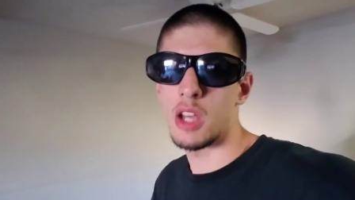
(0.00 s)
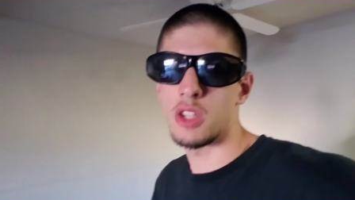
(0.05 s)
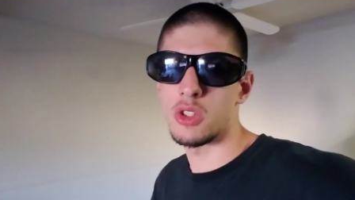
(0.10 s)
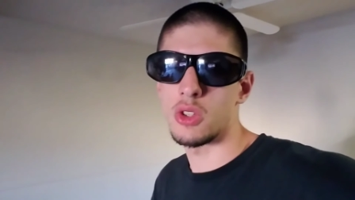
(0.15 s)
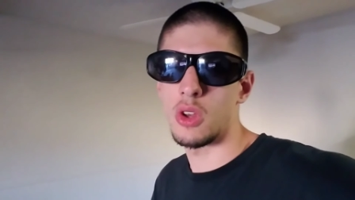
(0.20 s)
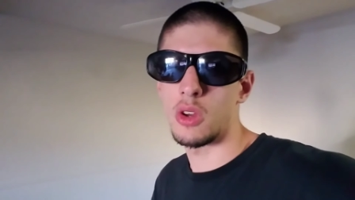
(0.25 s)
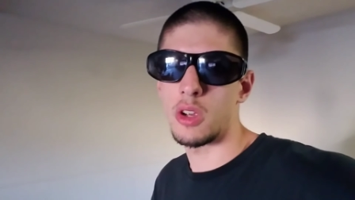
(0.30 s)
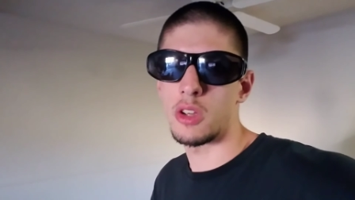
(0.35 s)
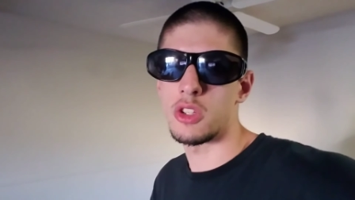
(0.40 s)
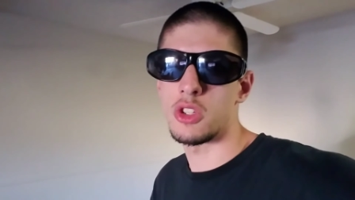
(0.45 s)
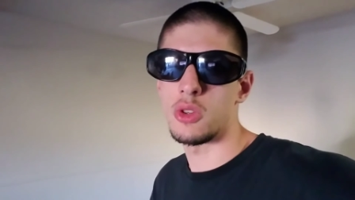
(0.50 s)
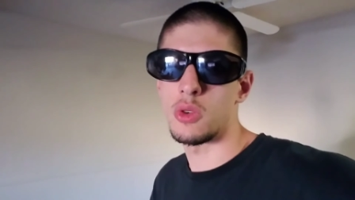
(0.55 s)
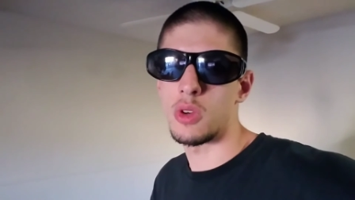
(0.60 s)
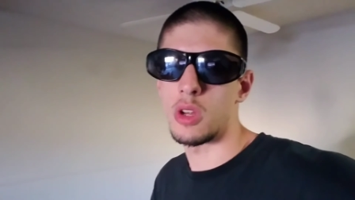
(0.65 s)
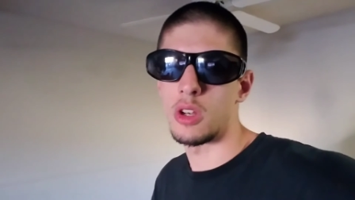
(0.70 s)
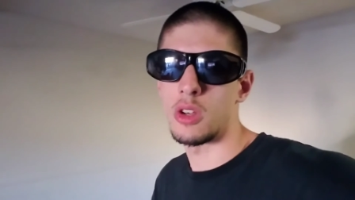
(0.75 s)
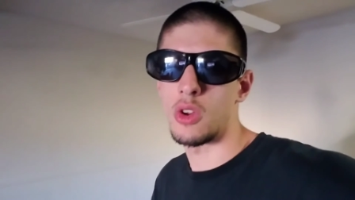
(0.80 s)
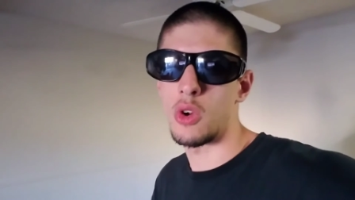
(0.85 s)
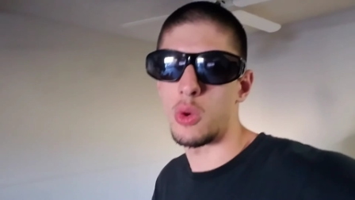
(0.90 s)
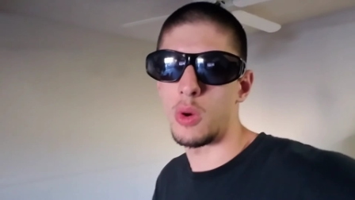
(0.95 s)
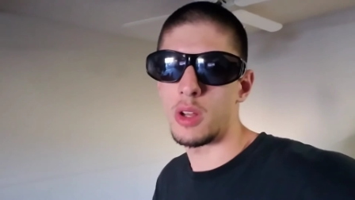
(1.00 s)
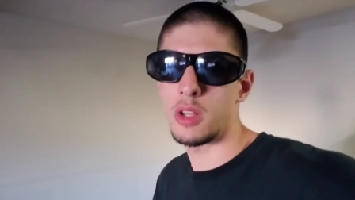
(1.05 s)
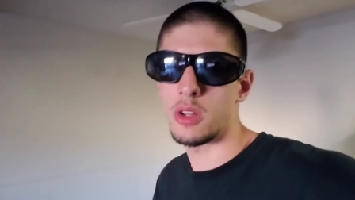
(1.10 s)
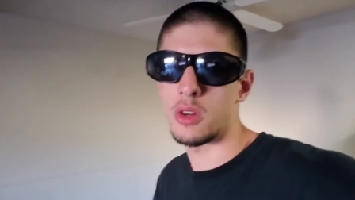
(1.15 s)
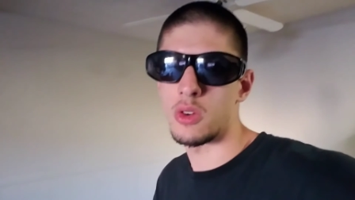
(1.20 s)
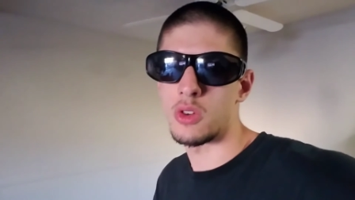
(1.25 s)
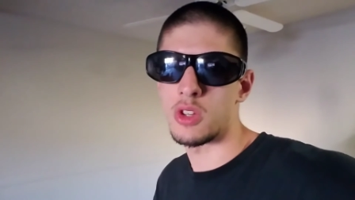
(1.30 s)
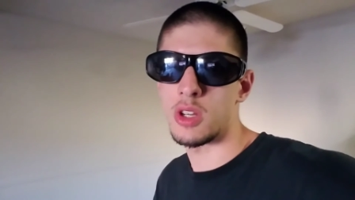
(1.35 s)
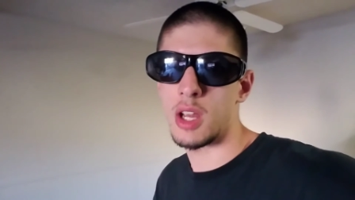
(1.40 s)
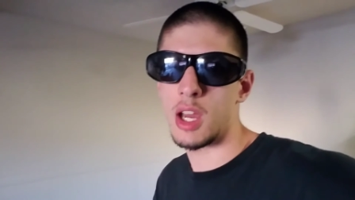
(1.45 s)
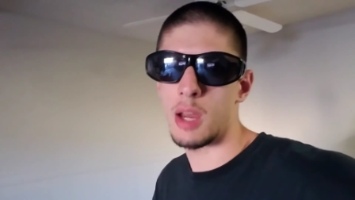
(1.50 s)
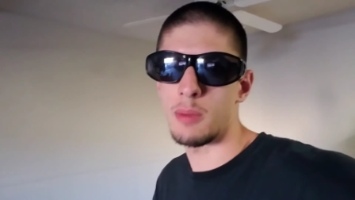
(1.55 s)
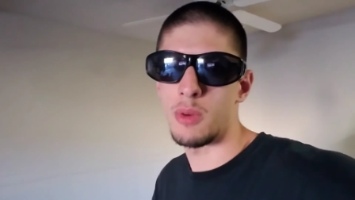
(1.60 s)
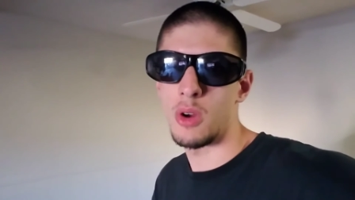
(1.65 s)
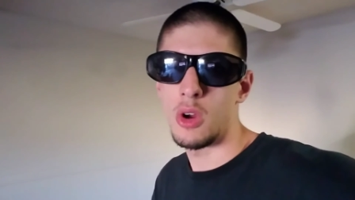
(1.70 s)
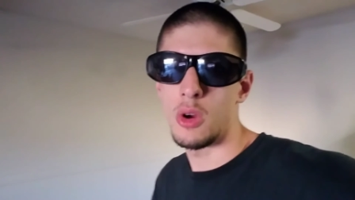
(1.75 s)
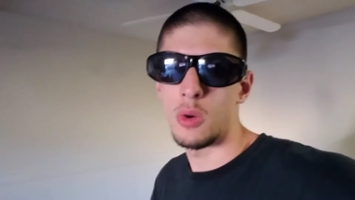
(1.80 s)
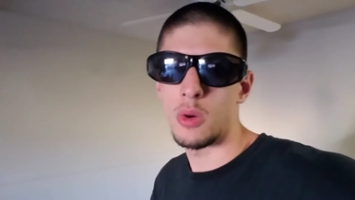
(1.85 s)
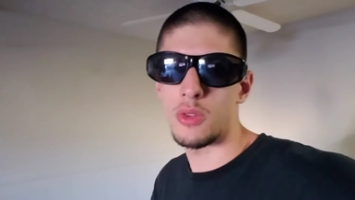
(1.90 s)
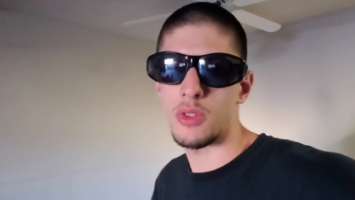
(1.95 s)
as long as you can quit your
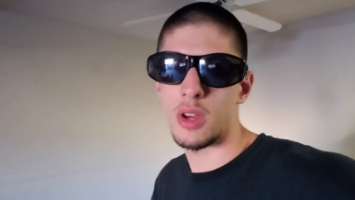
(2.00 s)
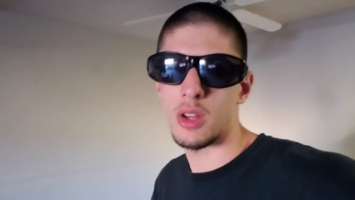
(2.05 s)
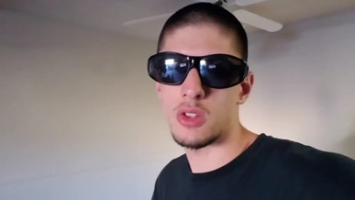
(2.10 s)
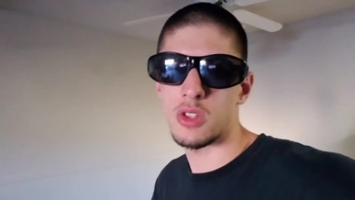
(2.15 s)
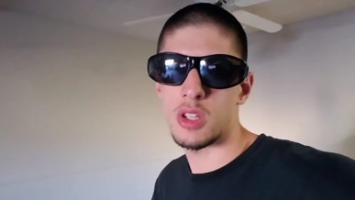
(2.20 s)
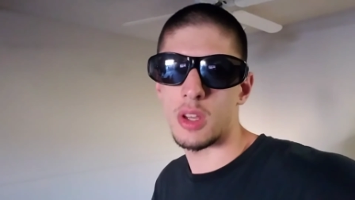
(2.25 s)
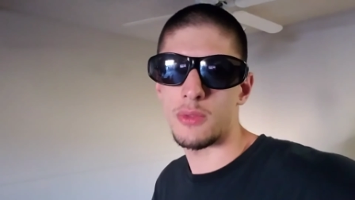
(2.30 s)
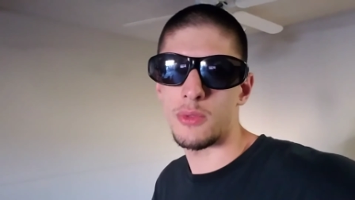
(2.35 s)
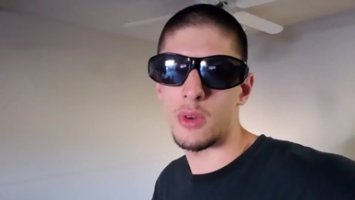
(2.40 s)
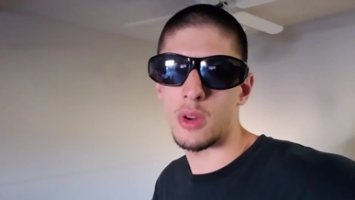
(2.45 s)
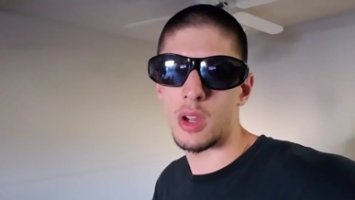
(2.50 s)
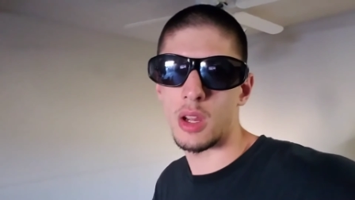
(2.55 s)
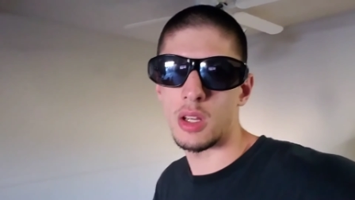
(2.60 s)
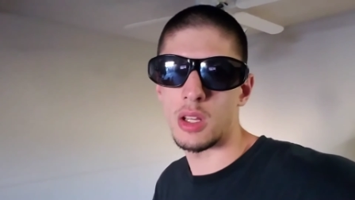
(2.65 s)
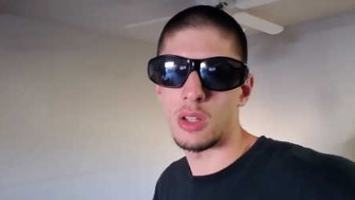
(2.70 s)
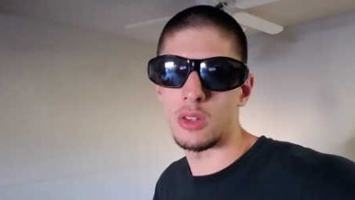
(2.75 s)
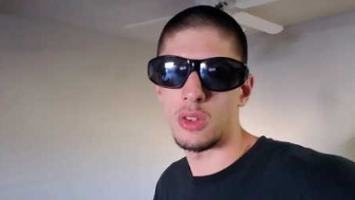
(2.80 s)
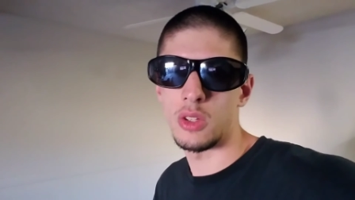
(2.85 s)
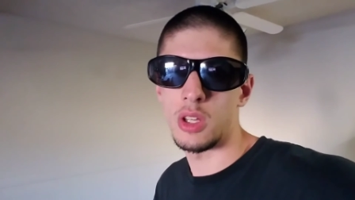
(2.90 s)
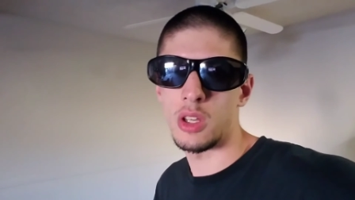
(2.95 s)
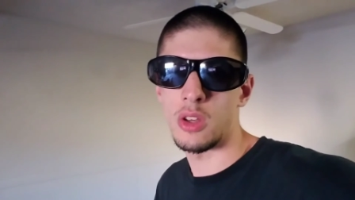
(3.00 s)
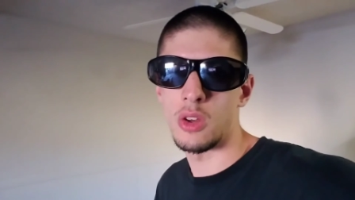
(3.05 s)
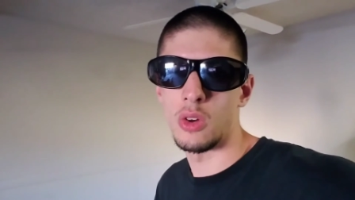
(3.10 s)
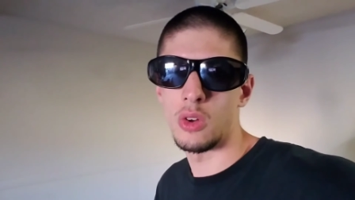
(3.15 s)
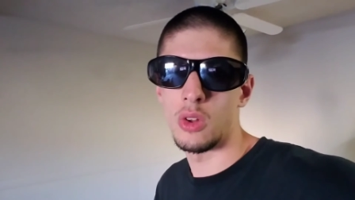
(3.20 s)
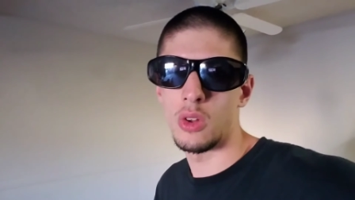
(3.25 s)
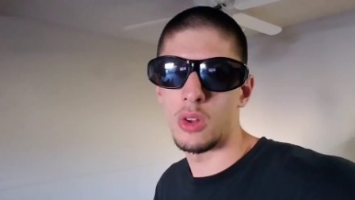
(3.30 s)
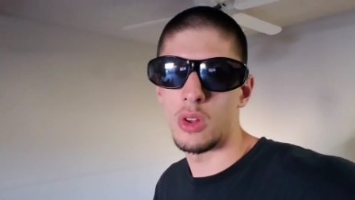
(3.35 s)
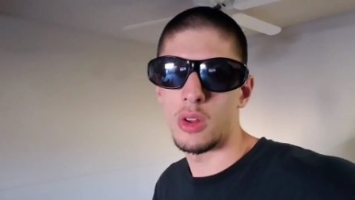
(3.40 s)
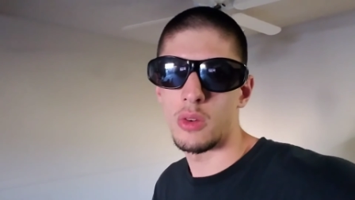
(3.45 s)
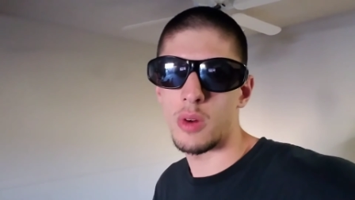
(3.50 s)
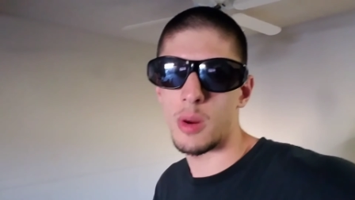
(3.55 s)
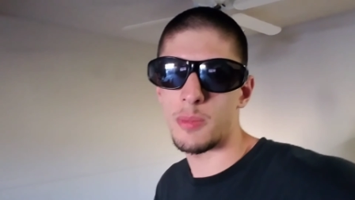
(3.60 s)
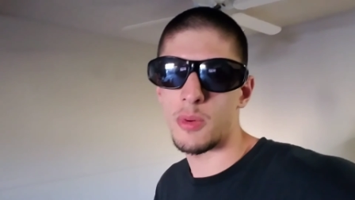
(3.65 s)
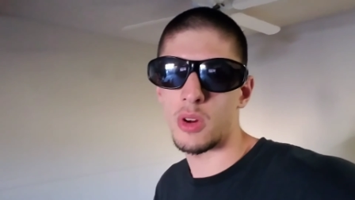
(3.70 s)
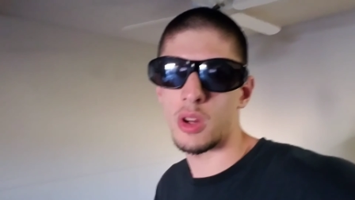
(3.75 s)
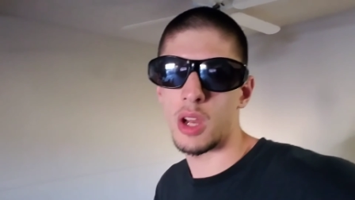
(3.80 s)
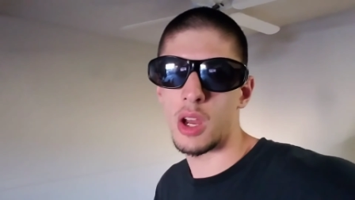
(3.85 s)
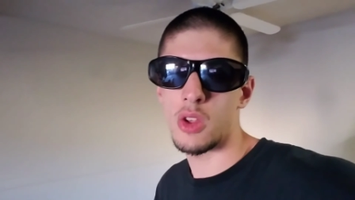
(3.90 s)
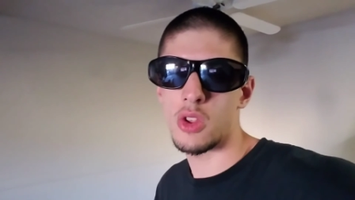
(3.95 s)
job without suffering any legal
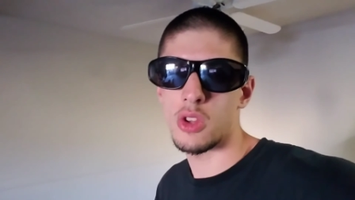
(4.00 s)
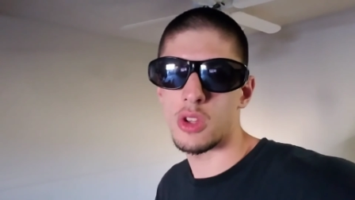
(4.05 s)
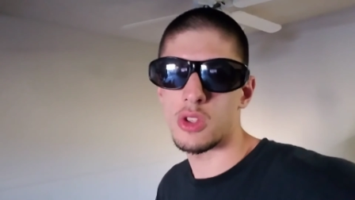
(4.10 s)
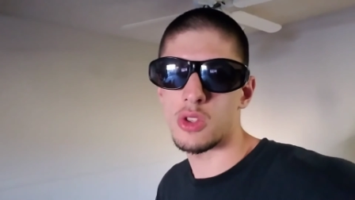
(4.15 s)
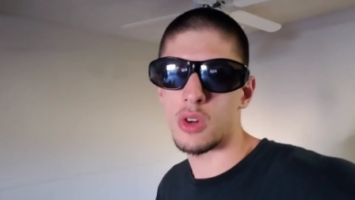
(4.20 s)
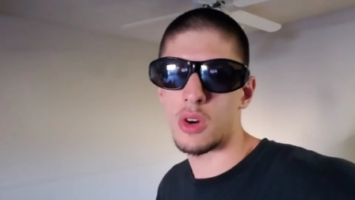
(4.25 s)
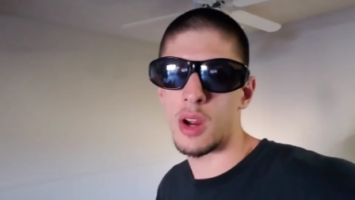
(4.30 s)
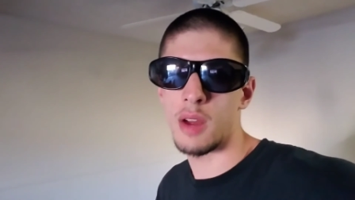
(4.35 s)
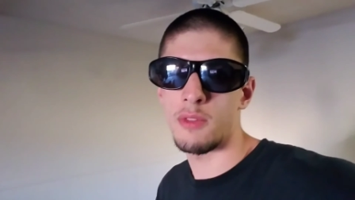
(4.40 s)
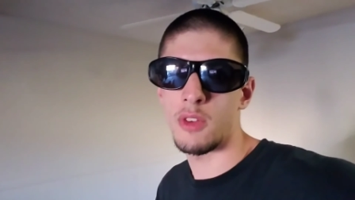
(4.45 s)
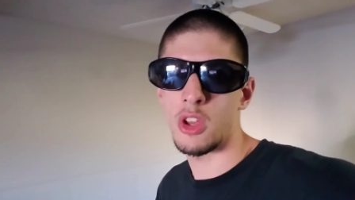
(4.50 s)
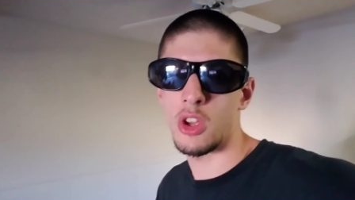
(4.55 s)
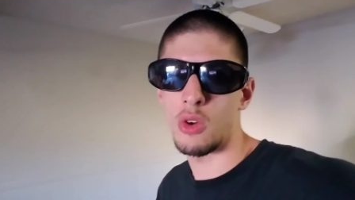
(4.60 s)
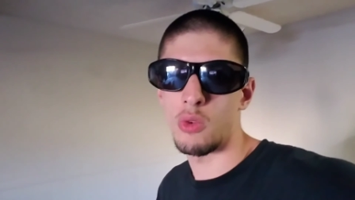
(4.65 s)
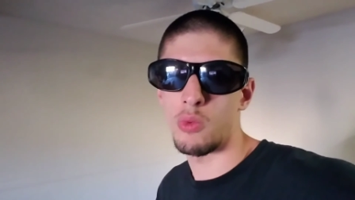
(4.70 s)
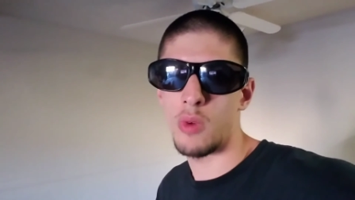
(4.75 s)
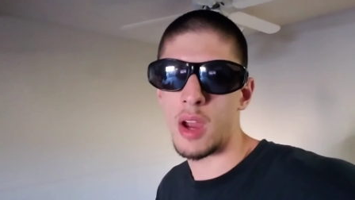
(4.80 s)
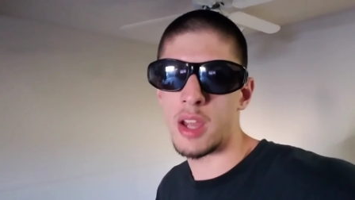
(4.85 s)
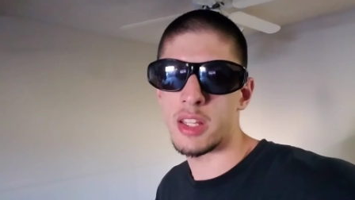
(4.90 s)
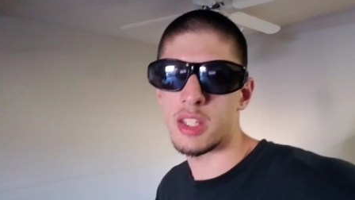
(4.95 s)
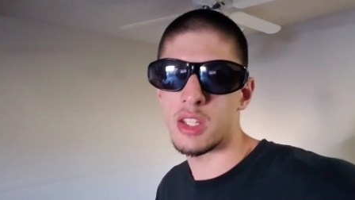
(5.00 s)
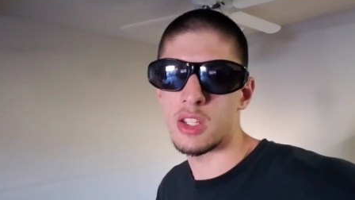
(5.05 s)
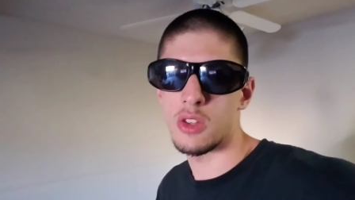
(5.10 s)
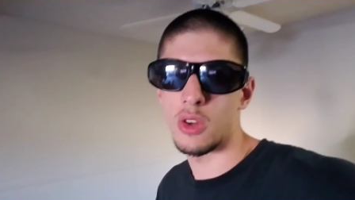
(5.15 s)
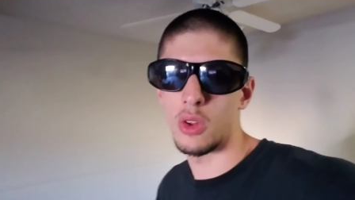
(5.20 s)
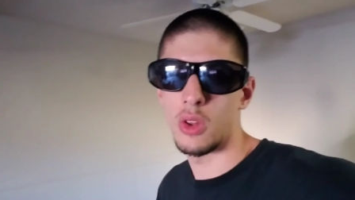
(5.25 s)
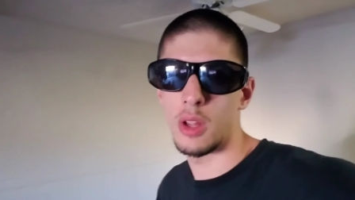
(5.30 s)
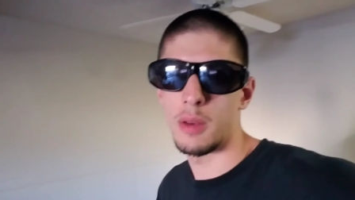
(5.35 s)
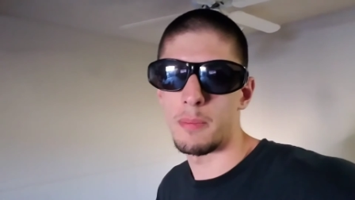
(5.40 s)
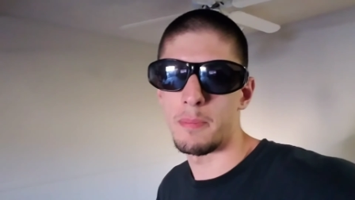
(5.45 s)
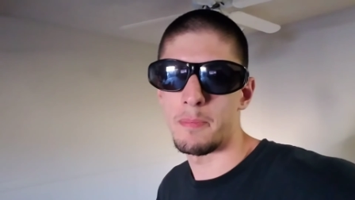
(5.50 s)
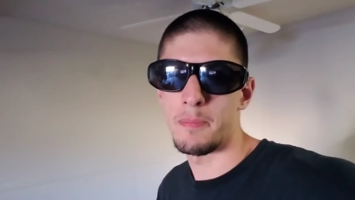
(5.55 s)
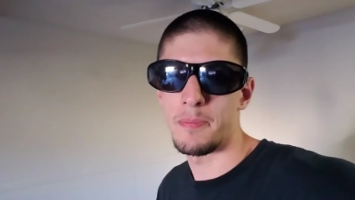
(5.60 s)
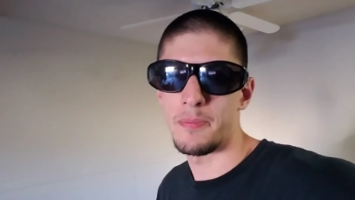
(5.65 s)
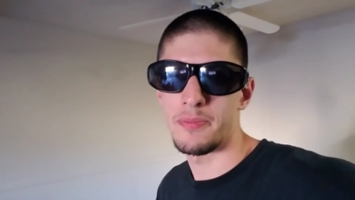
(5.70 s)
repercussions or having your rights stolen.